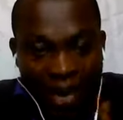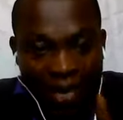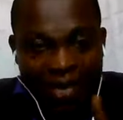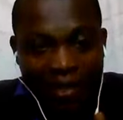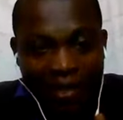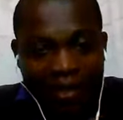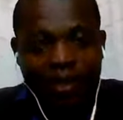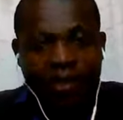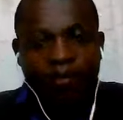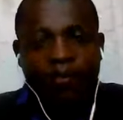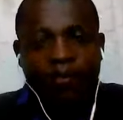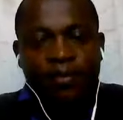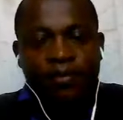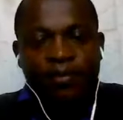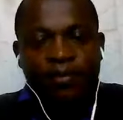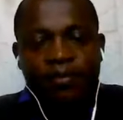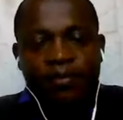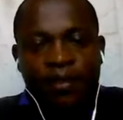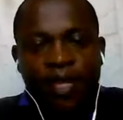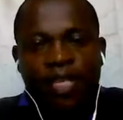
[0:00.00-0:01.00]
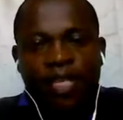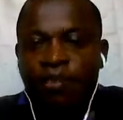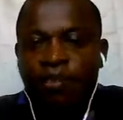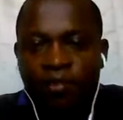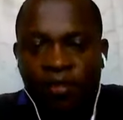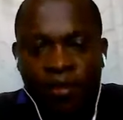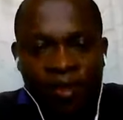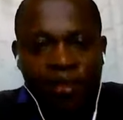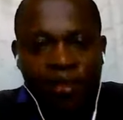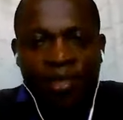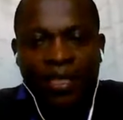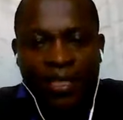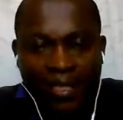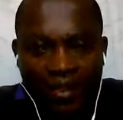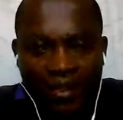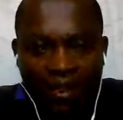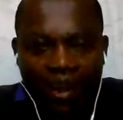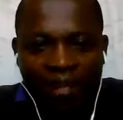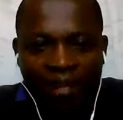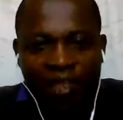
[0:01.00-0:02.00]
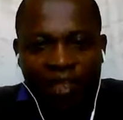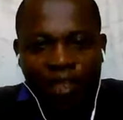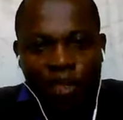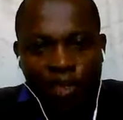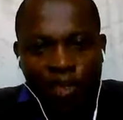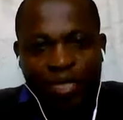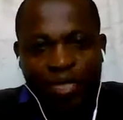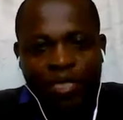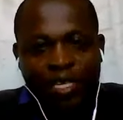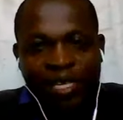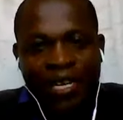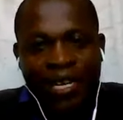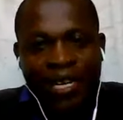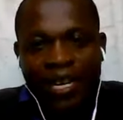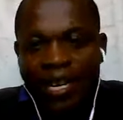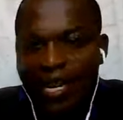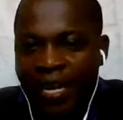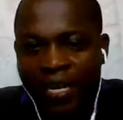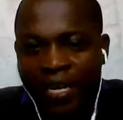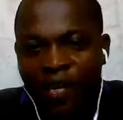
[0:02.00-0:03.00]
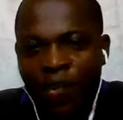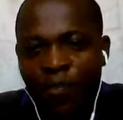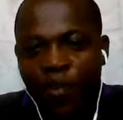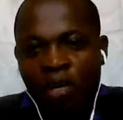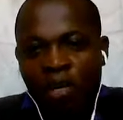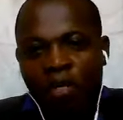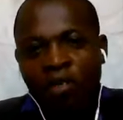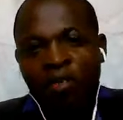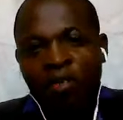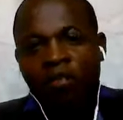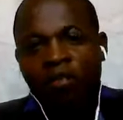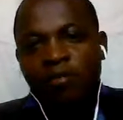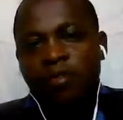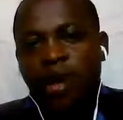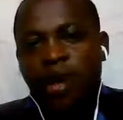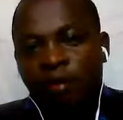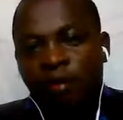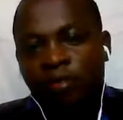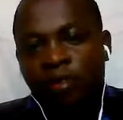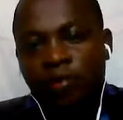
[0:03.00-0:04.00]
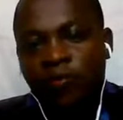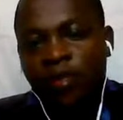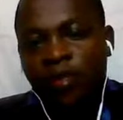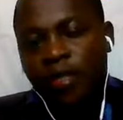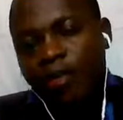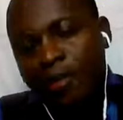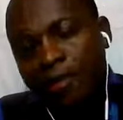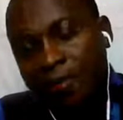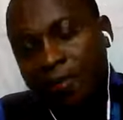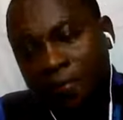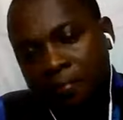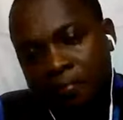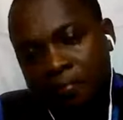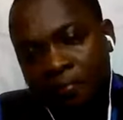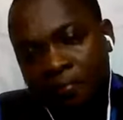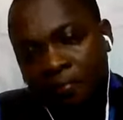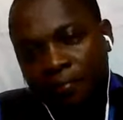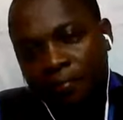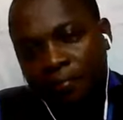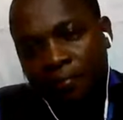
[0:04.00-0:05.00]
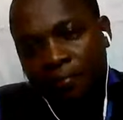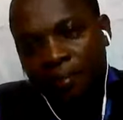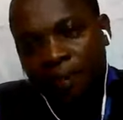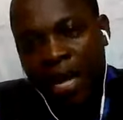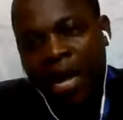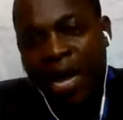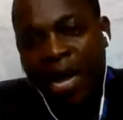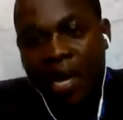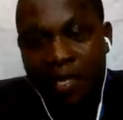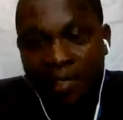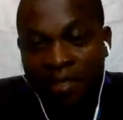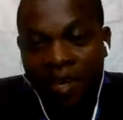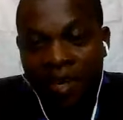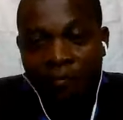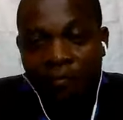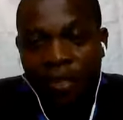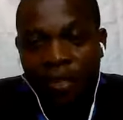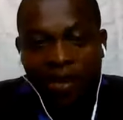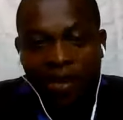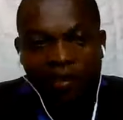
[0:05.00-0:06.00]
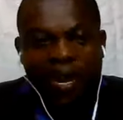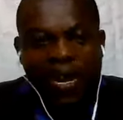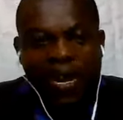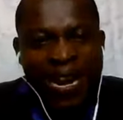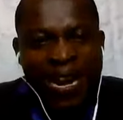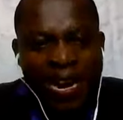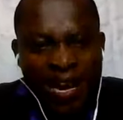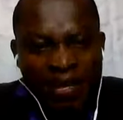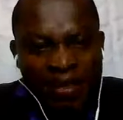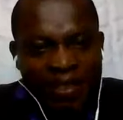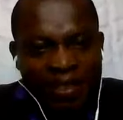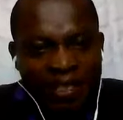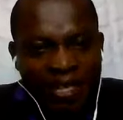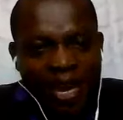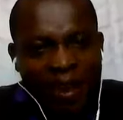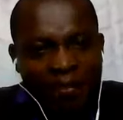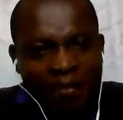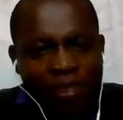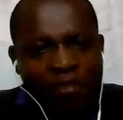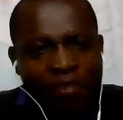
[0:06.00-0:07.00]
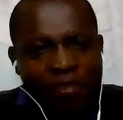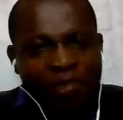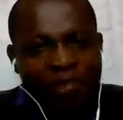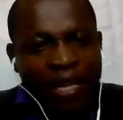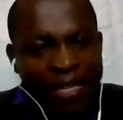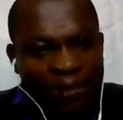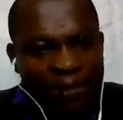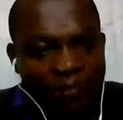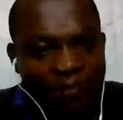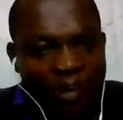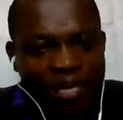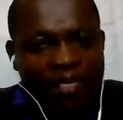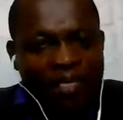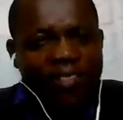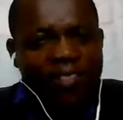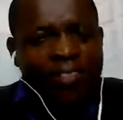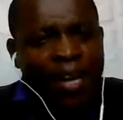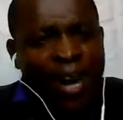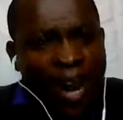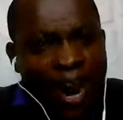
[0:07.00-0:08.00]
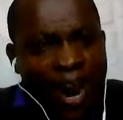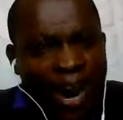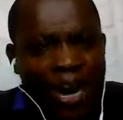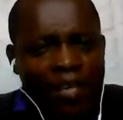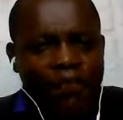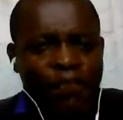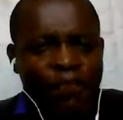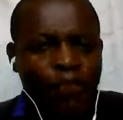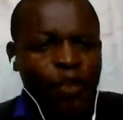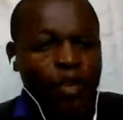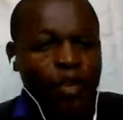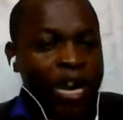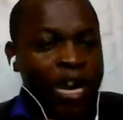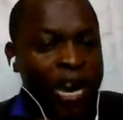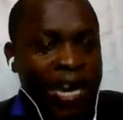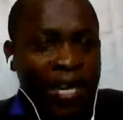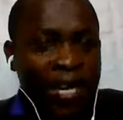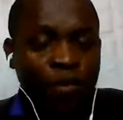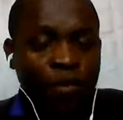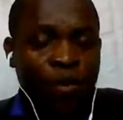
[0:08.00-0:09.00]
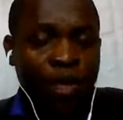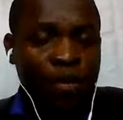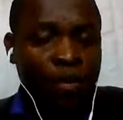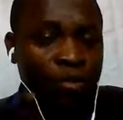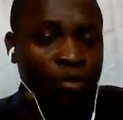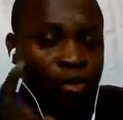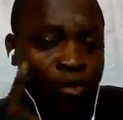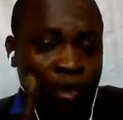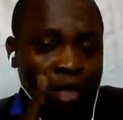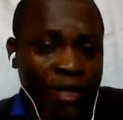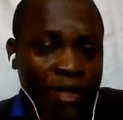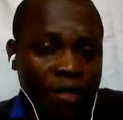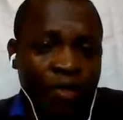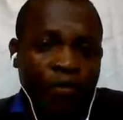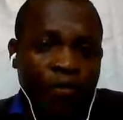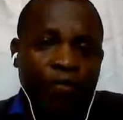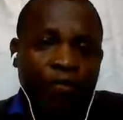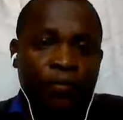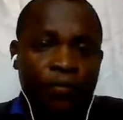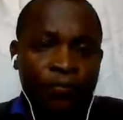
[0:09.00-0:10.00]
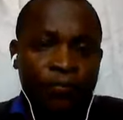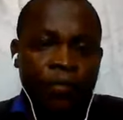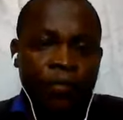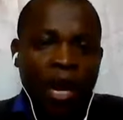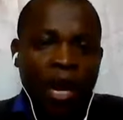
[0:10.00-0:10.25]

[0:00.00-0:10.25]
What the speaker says: Honesty is not a character trait anyone should cultivate. It can become a nasty habit that makes it hard for anyone to trust you.